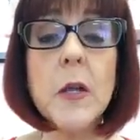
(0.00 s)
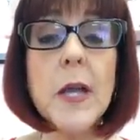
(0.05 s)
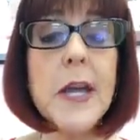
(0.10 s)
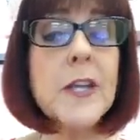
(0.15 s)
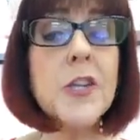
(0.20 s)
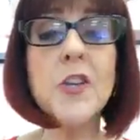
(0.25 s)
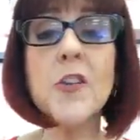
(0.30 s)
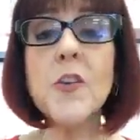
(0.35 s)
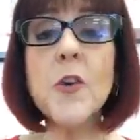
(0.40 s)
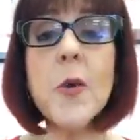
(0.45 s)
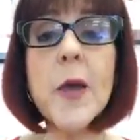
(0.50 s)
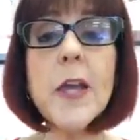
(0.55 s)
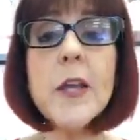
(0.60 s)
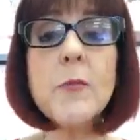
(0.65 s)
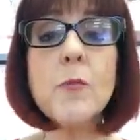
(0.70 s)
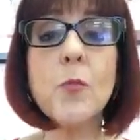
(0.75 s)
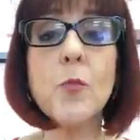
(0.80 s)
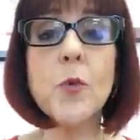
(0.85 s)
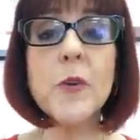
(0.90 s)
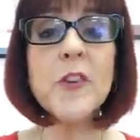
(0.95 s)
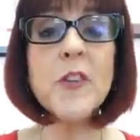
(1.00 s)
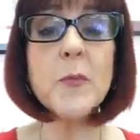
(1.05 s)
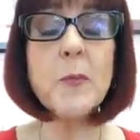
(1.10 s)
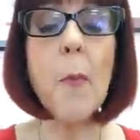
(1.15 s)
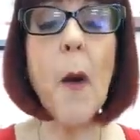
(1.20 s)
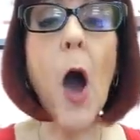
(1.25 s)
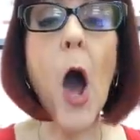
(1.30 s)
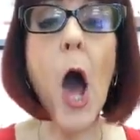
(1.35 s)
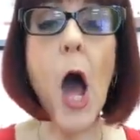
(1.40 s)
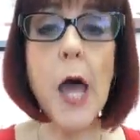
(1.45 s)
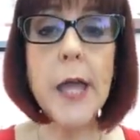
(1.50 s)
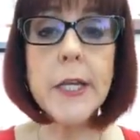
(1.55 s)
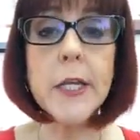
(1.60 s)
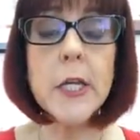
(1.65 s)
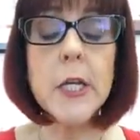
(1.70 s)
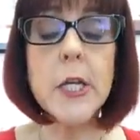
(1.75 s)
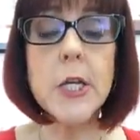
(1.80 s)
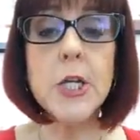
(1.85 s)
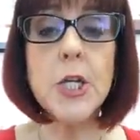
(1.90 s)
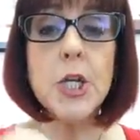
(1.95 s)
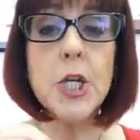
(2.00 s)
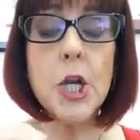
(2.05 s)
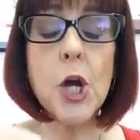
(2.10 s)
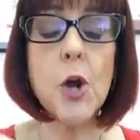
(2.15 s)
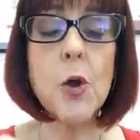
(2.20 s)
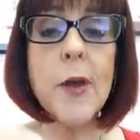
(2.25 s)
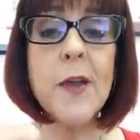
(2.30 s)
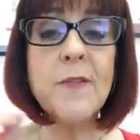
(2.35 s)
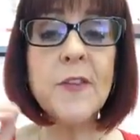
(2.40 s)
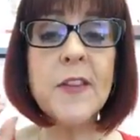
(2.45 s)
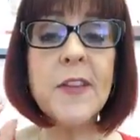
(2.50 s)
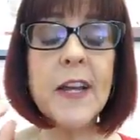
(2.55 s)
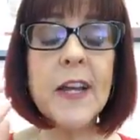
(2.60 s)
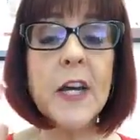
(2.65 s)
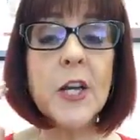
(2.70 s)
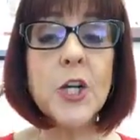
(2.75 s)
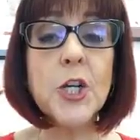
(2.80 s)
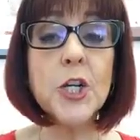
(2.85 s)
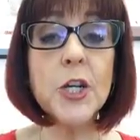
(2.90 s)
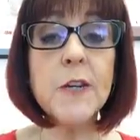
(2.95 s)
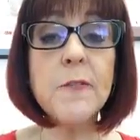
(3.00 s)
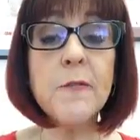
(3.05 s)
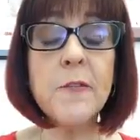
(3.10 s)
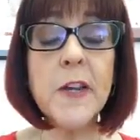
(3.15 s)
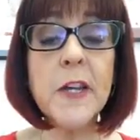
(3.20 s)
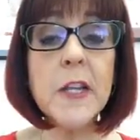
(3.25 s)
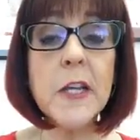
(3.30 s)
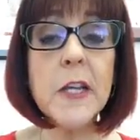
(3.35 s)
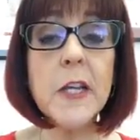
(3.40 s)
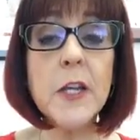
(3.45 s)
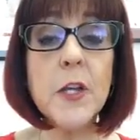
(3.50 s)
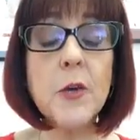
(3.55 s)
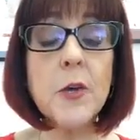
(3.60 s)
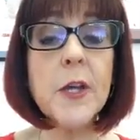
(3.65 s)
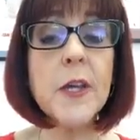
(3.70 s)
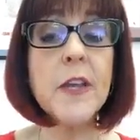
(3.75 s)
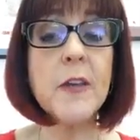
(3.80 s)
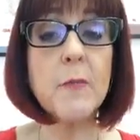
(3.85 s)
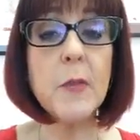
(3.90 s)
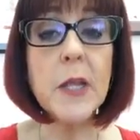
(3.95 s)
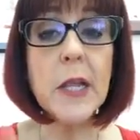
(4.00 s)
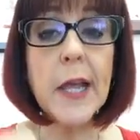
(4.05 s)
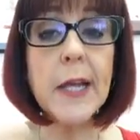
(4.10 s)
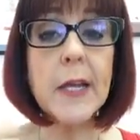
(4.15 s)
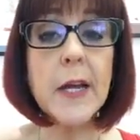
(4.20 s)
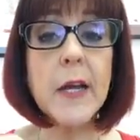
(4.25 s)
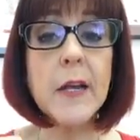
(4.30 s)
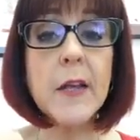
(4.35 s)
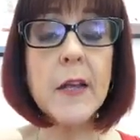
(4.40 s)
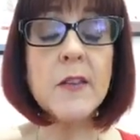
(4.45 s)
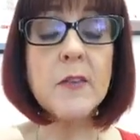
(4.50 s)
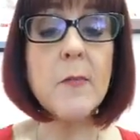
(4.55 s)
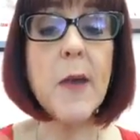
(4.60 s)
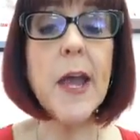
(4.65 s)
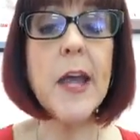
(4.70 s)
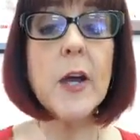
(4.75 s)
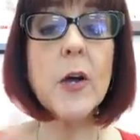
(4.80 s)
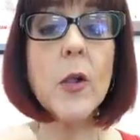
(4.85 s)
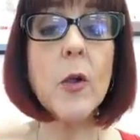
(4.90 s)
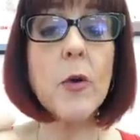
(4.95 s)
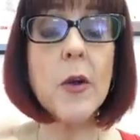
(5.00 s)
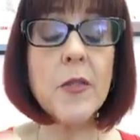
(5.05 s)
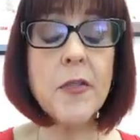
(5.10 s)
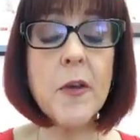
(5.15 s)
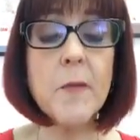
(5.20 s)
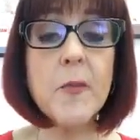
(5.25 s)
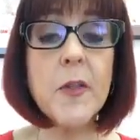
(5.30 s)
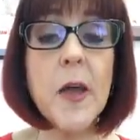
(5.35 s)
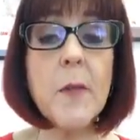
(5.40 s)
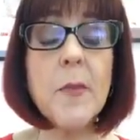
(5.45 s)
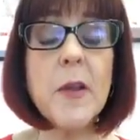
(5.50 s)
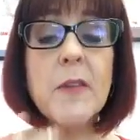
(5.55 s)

And just go ahead and respond. If it's like a good feeling, you can give me like a smile or a thumbs up.